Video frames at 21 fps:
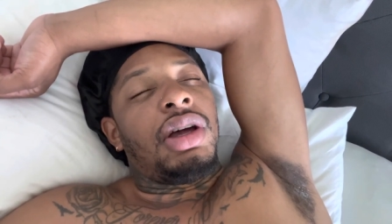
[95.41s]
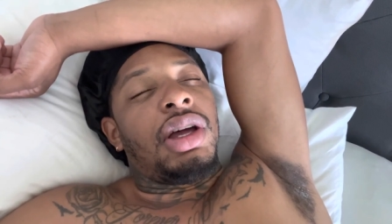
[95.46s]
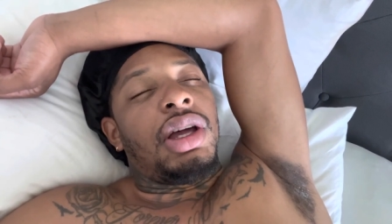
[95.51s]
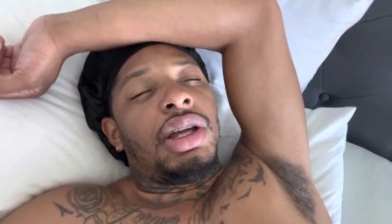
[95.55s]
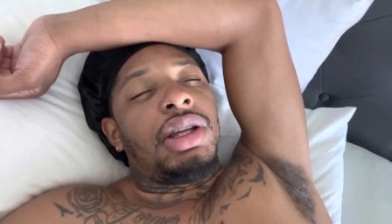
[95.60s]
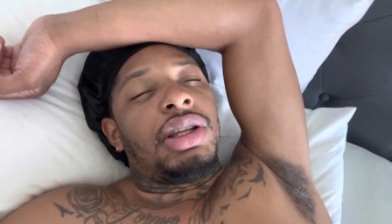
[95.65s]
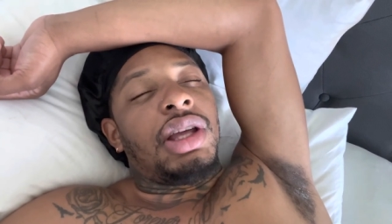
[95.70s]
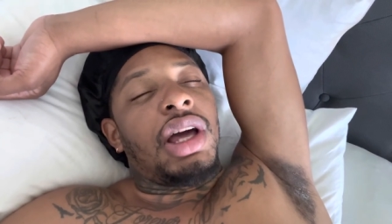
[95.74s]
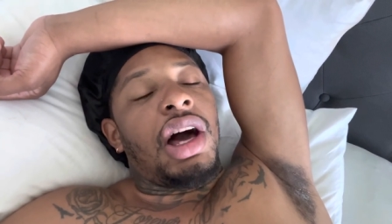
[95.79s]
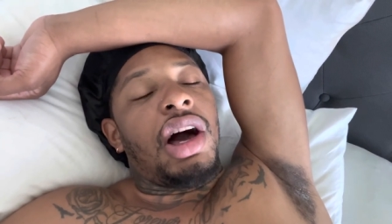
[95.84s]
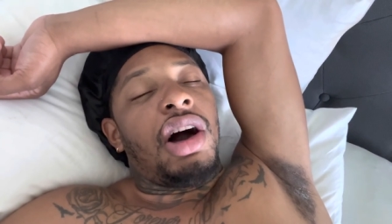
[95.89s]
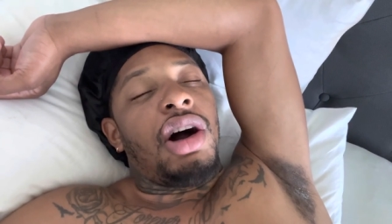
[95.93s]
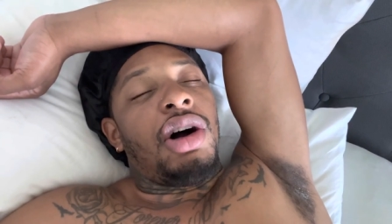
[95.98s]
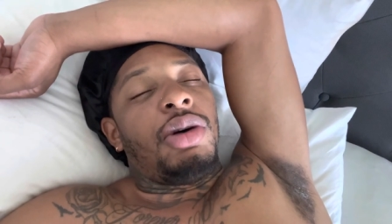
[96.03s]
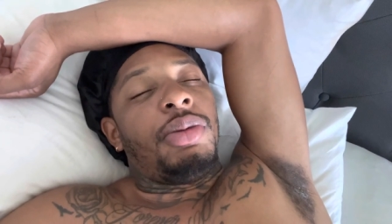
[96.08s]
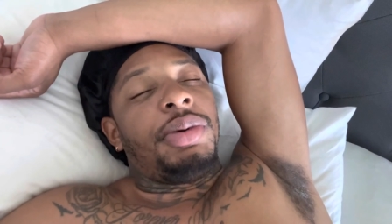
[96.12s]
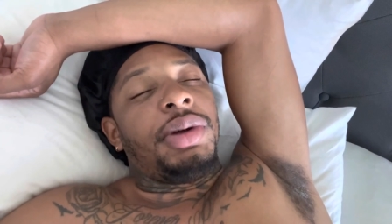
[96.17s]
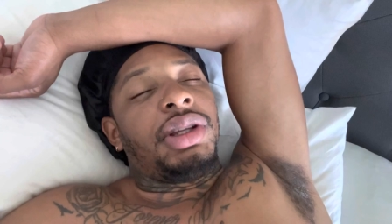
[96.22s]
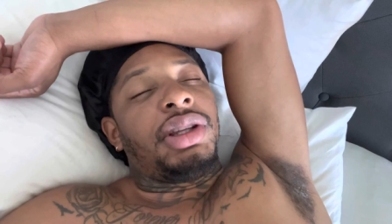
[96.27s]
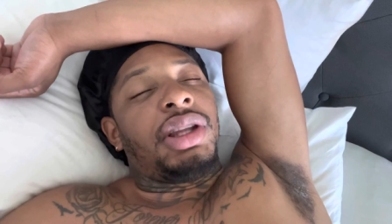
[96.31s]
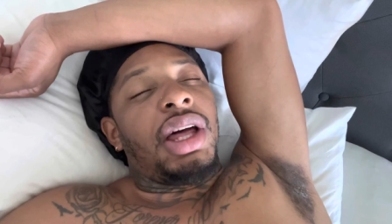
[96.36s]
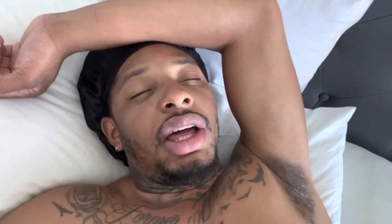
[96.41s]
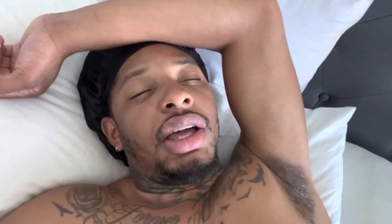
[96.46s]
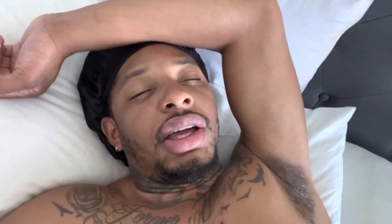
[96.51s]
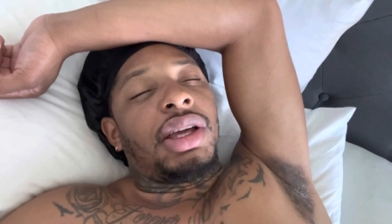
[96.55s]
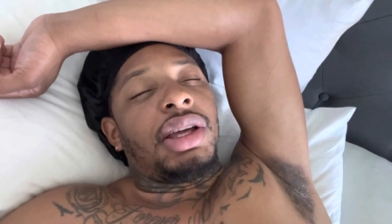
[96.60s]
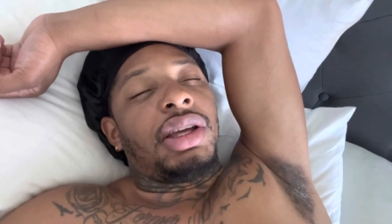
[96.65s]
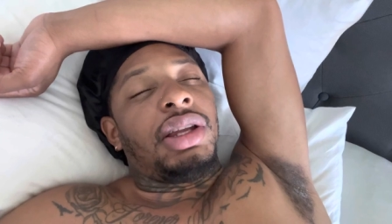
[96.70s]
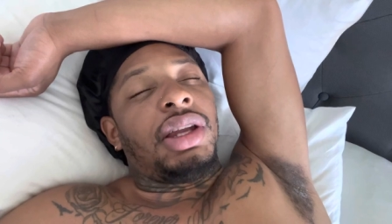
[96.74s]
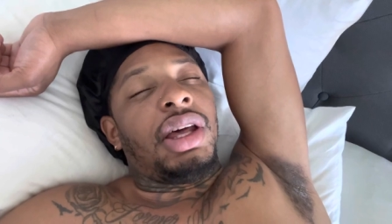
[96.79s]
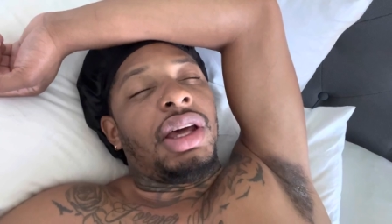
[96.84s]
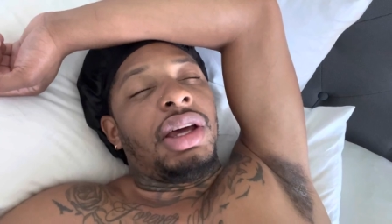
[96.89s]
and y'all be
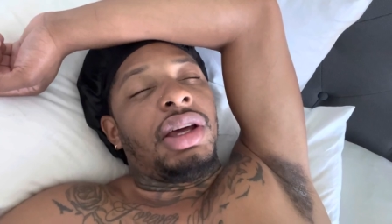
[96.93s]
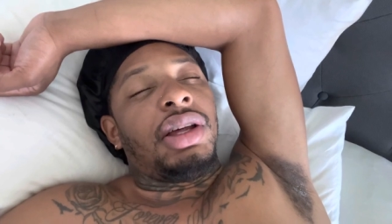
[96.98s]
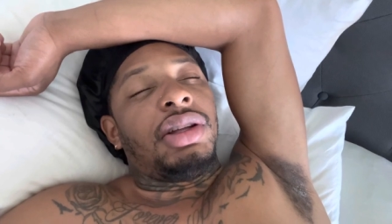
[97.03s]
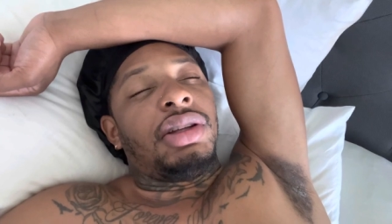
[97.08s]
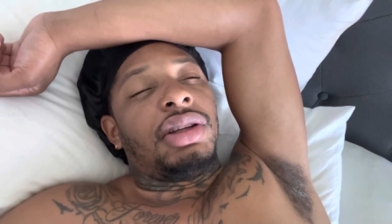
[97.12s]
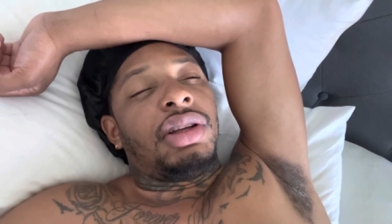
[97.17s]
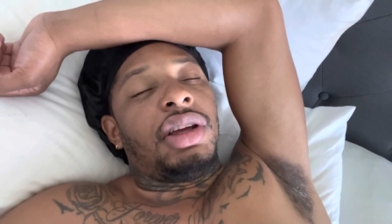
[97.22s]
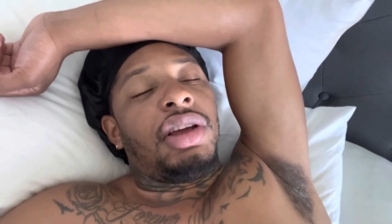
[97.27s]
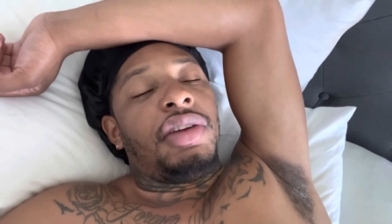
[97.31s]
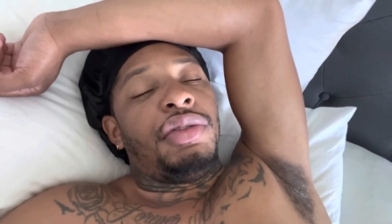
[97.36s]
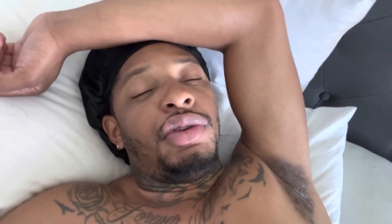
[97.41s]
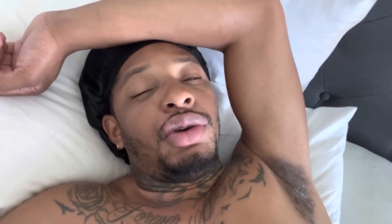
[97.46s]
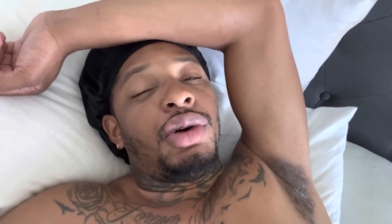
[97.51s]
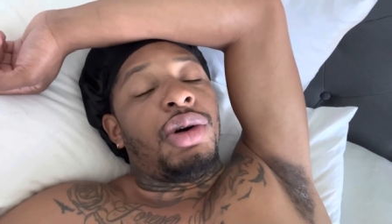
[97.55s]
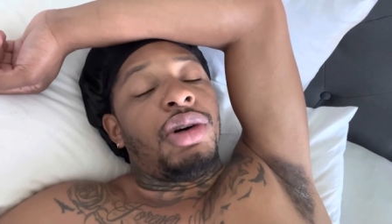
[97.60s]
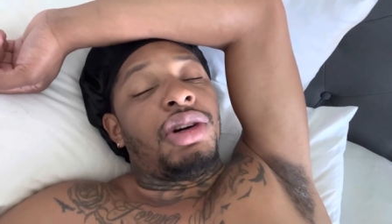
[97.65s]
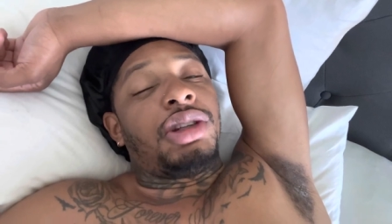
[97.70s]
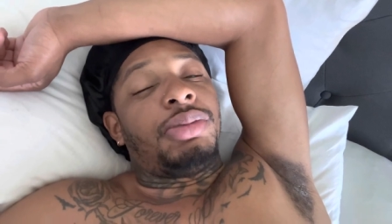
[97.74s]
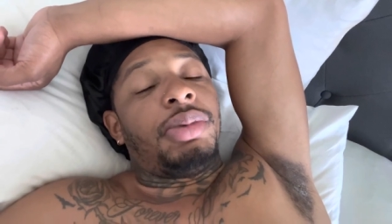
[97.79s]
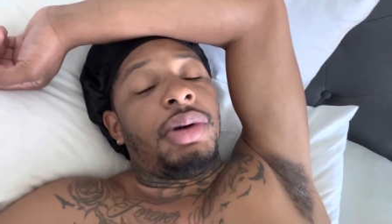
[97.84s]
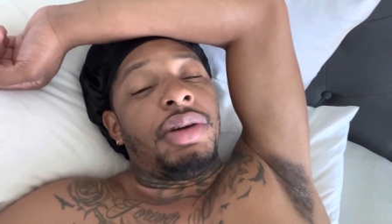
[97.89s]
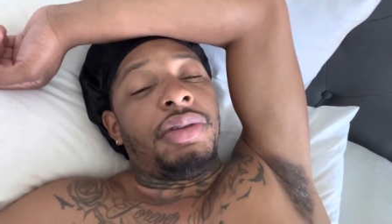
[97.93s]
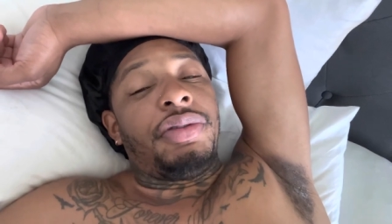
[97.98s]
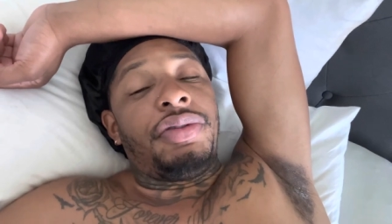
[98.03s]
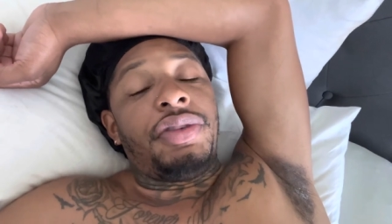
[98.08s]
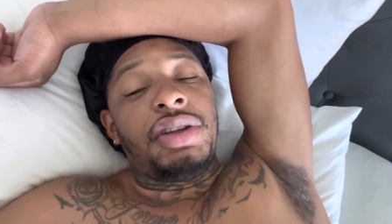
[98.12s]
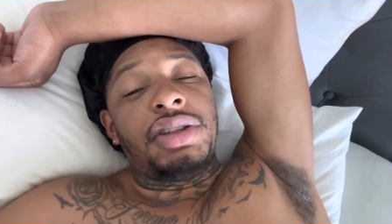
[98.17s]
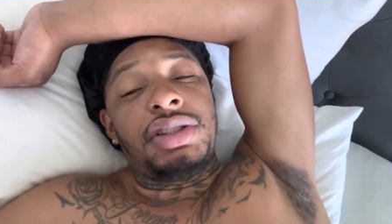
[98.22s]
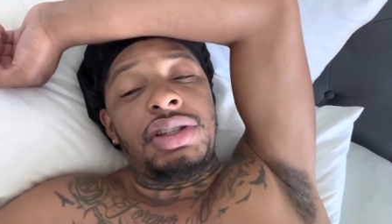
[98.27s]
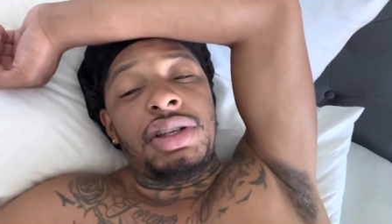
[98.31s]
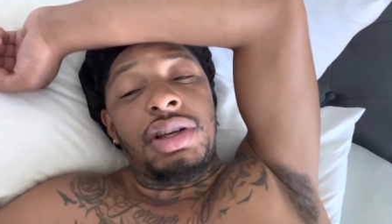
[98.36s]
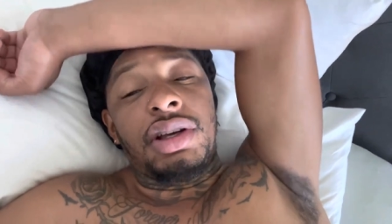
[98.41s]
thinking that if you go spend
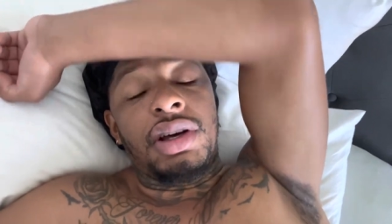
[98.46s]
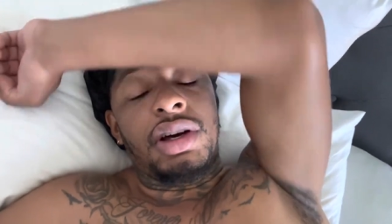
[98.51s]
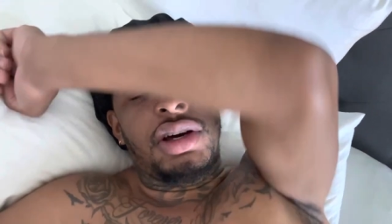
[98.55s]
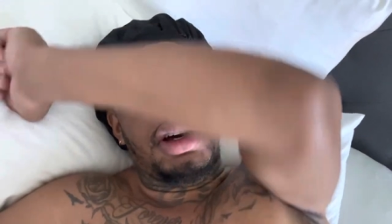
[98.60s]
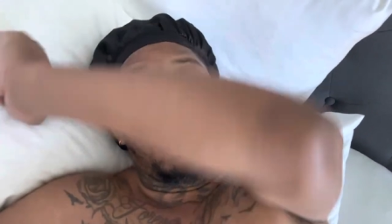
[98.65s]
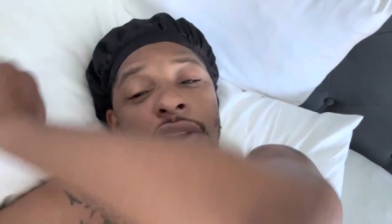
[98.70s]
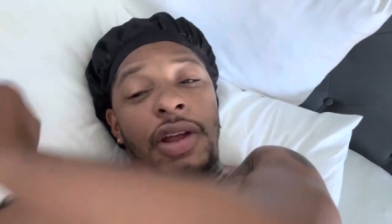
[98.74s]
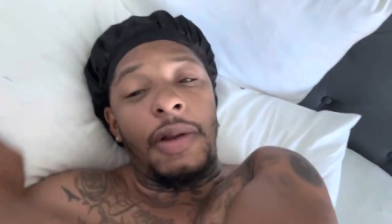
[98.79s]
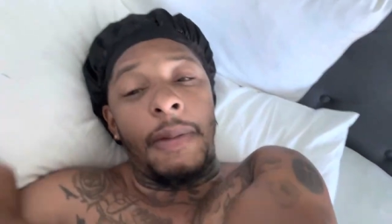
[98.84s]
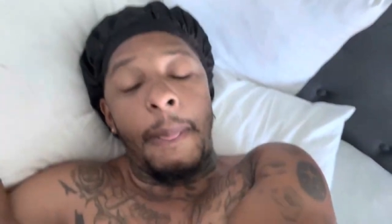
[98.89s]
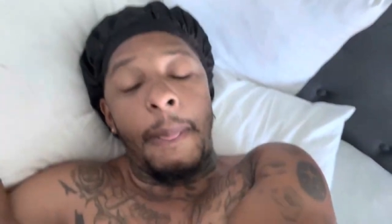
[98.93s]
fifteen hundred,